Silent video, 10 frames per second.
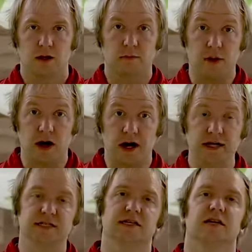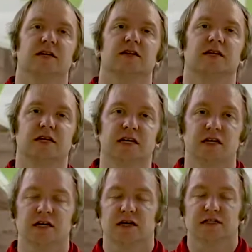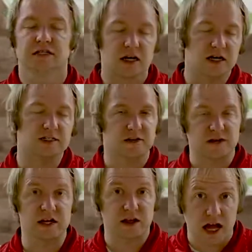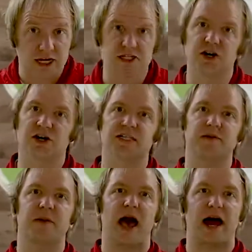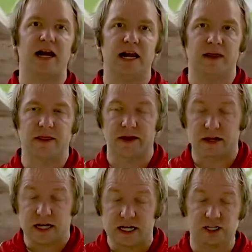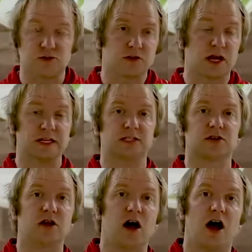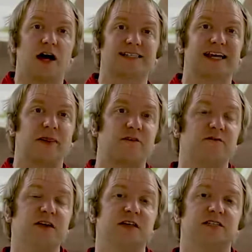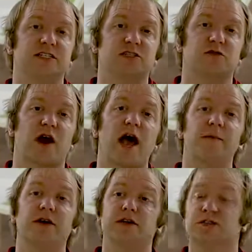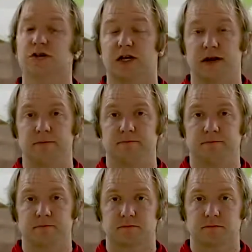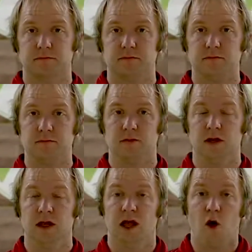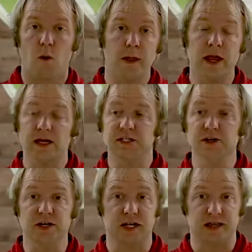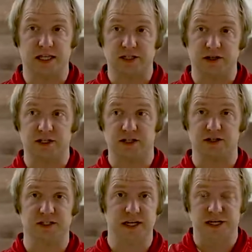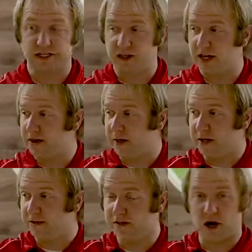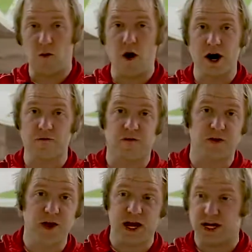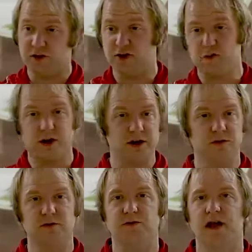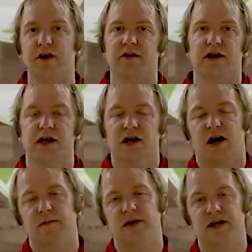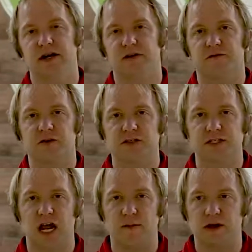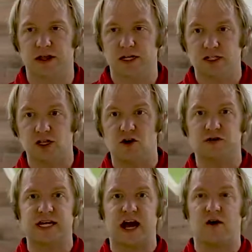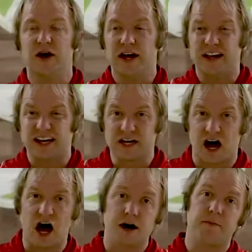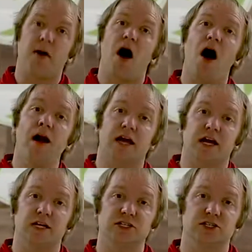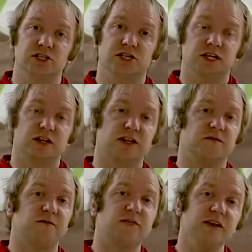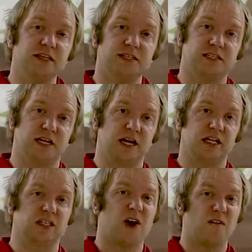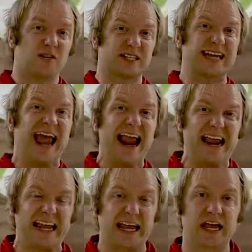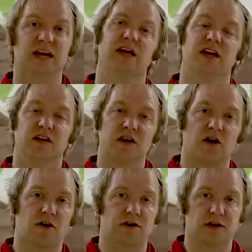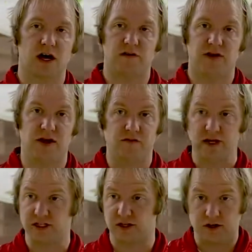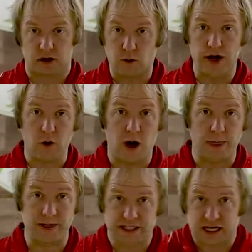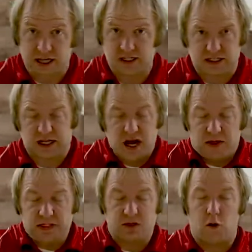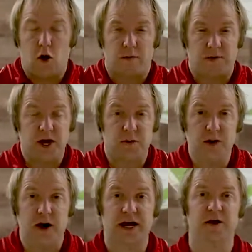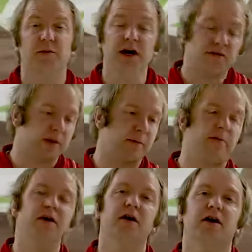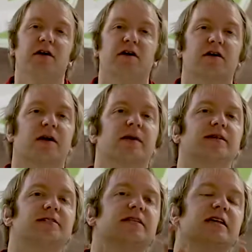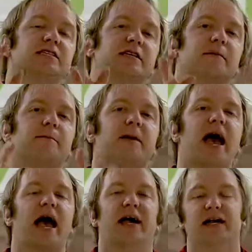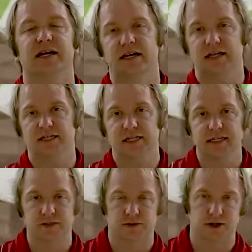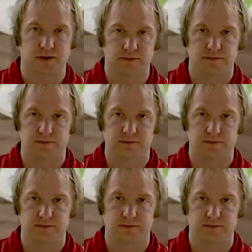But the sons of Eli took it to battle, and the Israelites lost, and the Philistines grabbed it and took it. When they took it to their cities, and they thought this was a wonderful thing. And you could read through there and beginning of 1 Samuel, and it shows how God punished the Philistines for taking the Ark of the Covenant. Eventually, they're like, we don't want this thing. This is a horrible thing. We want to get rid of it. And they put it in a cart, and they sent it back to Israel.